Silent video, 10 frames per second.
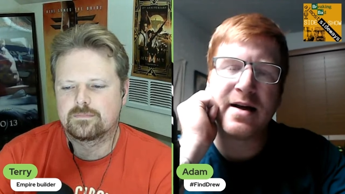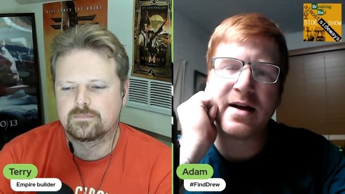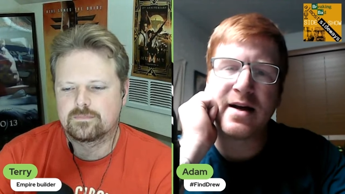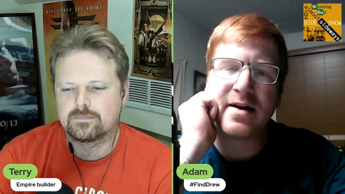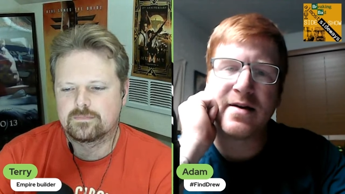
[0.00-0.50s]

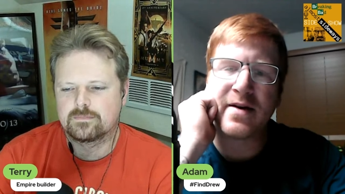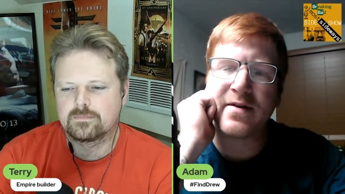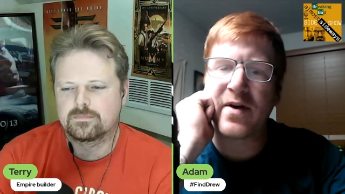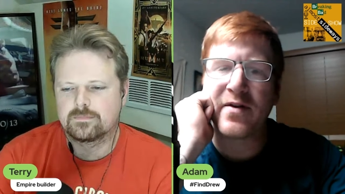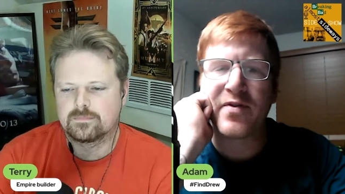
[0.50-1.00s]
Speaker 1: uh,
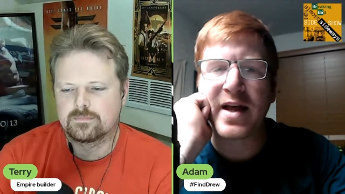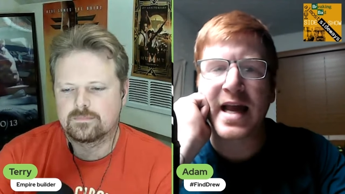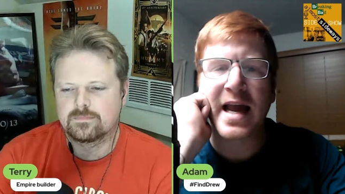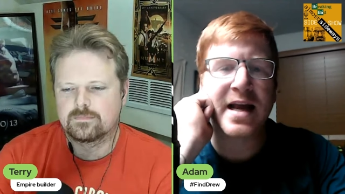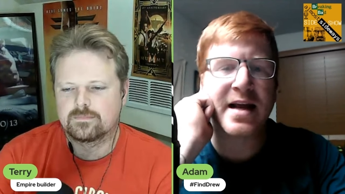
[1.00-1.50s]
I, I think
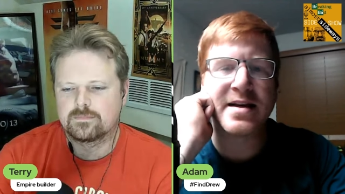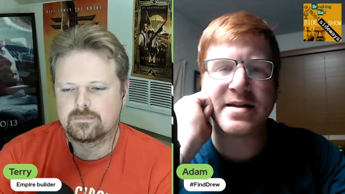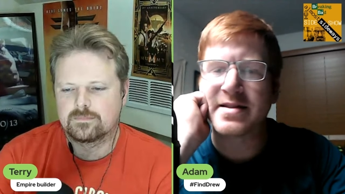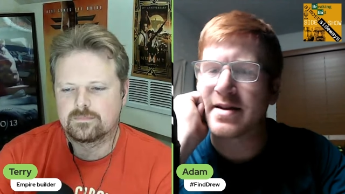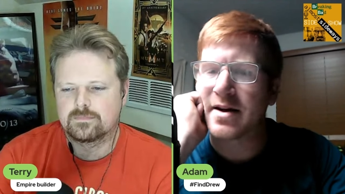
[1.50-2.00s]
Hank
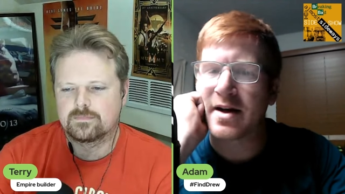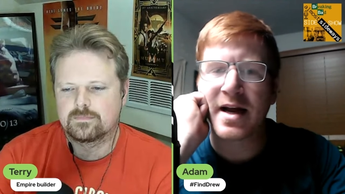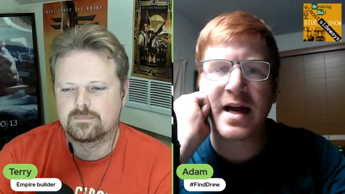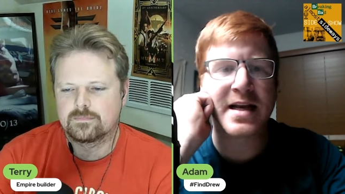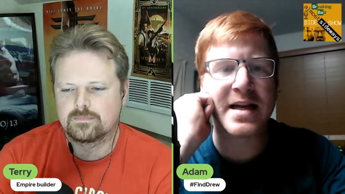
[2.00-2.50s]
is
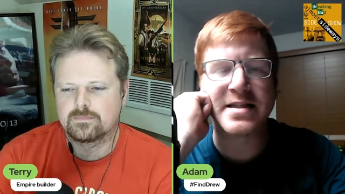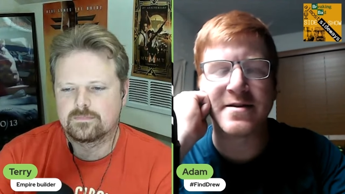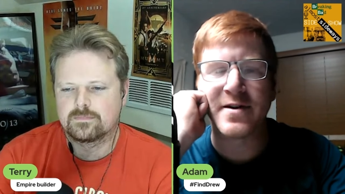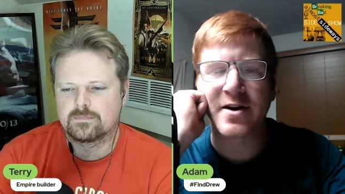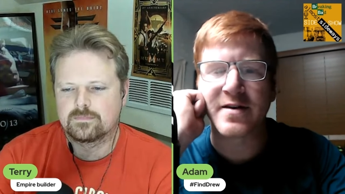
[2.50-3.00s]
Hank needs to
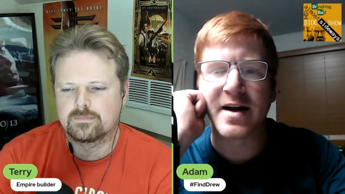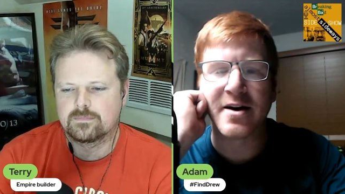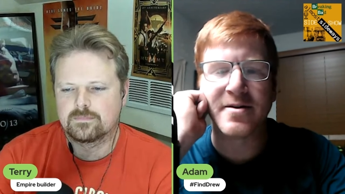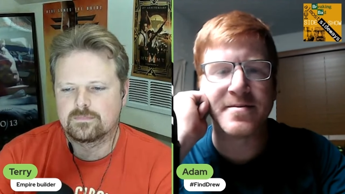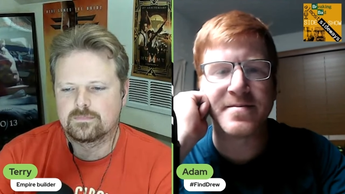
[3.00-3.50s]
figure
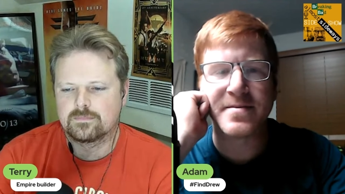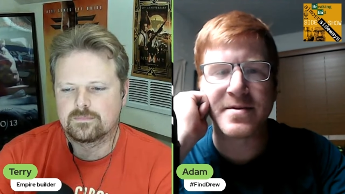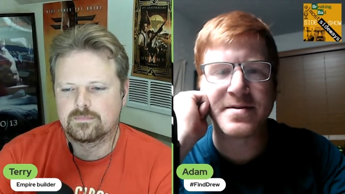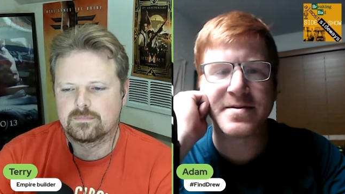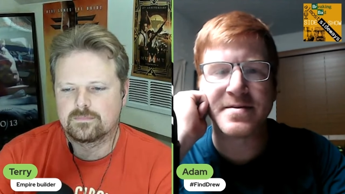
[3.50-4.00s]
out.
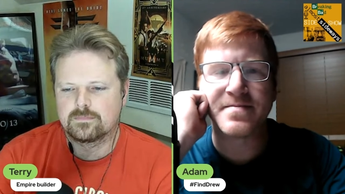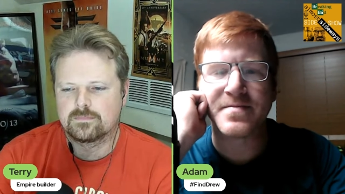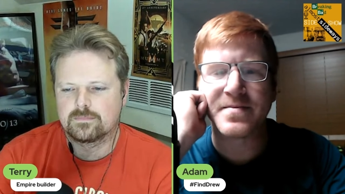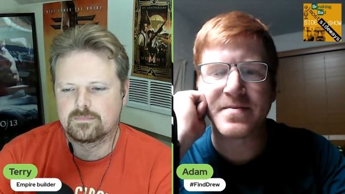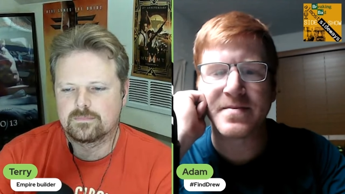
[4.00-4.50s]

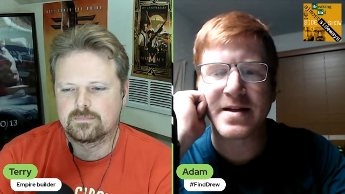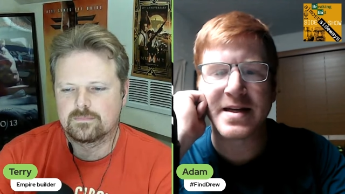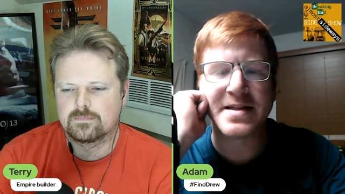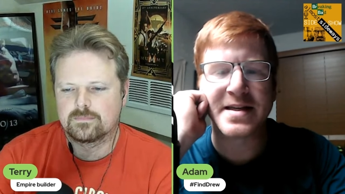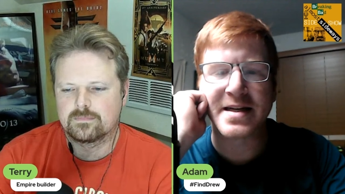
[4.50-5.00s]
He
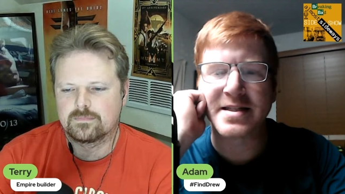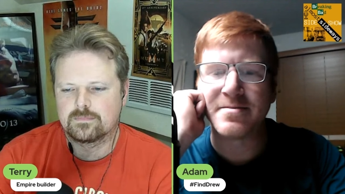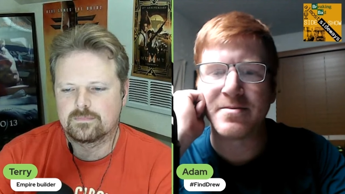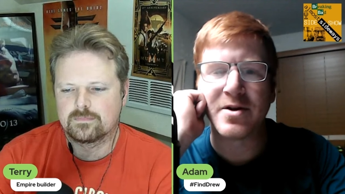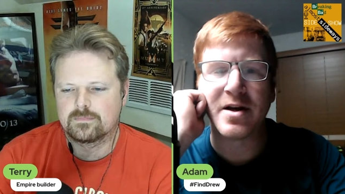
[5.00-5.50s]
needs to get
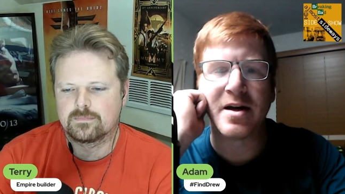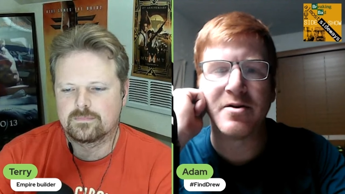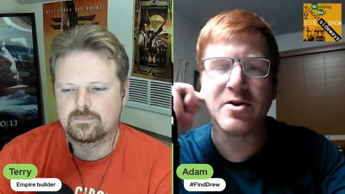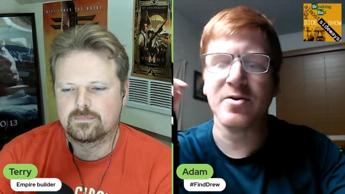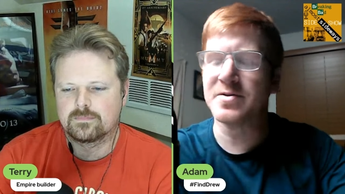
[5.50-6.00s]
some uh,
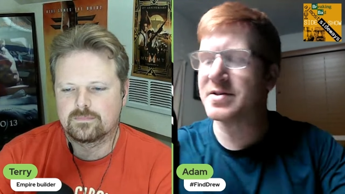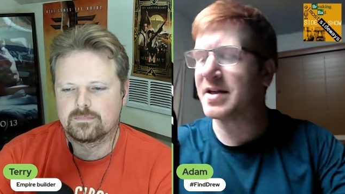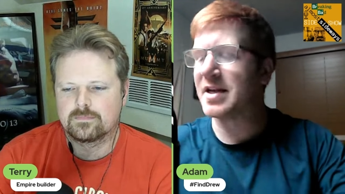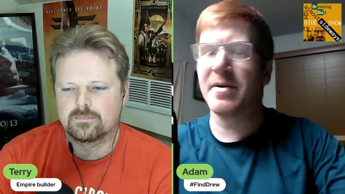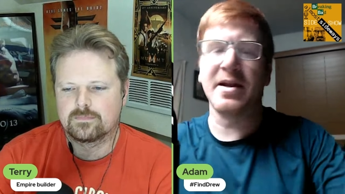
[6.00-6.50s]
news,
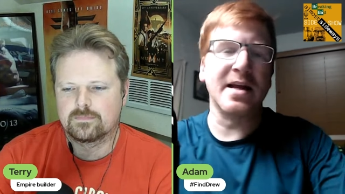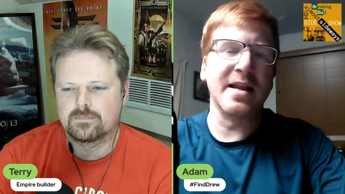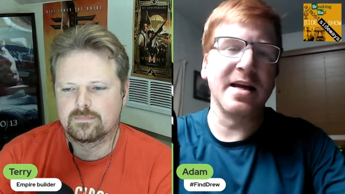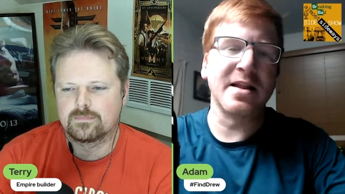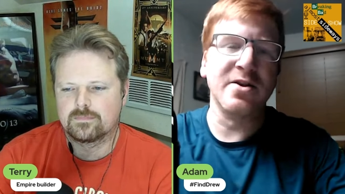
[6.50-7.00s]
and he may not
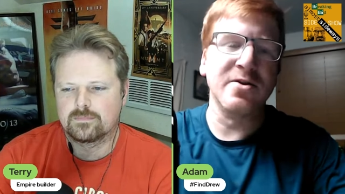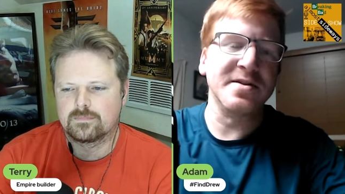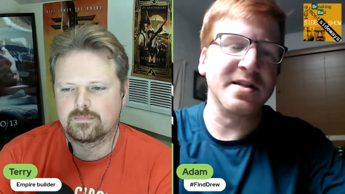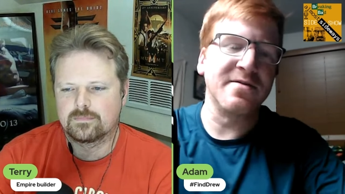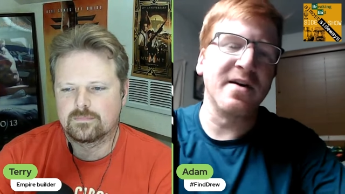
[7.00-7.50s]
like the news
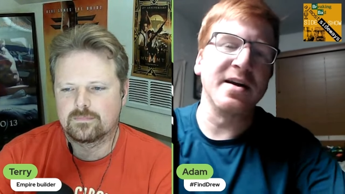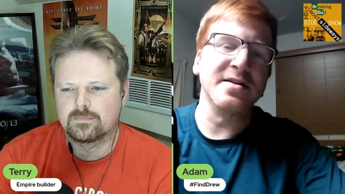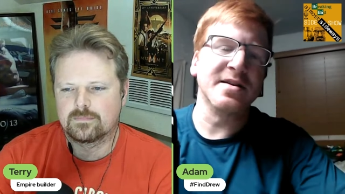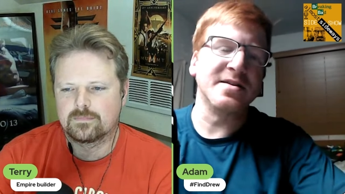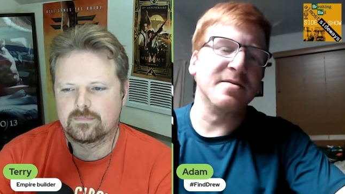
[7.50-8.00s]
that he
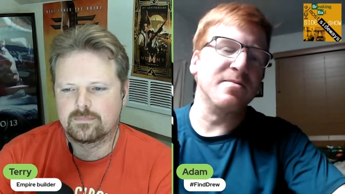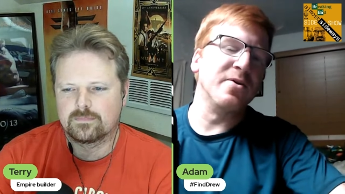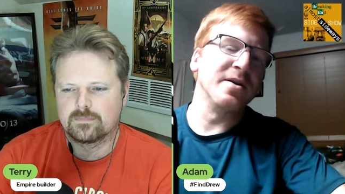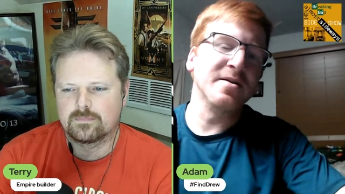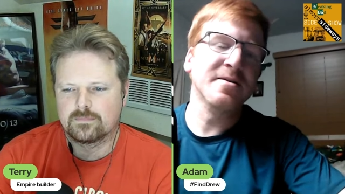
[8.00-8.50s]
finds at some
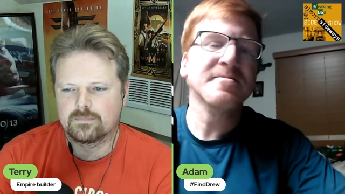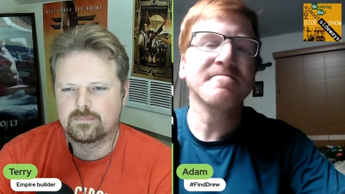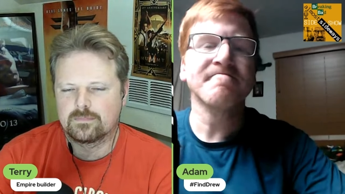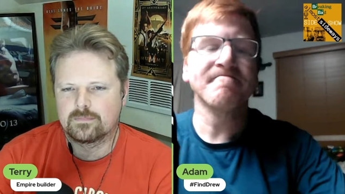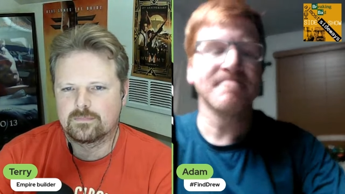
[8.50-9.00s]
point.
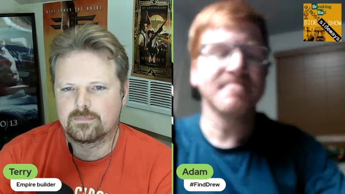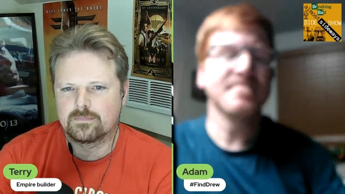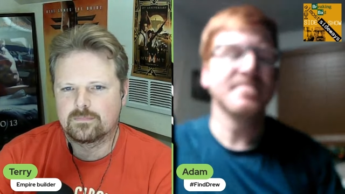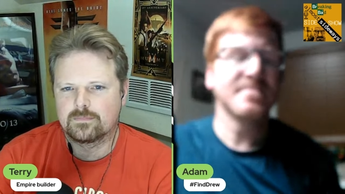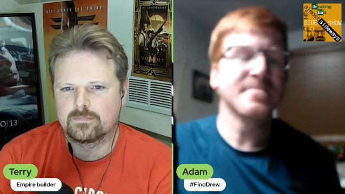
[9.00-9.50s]
Bummer.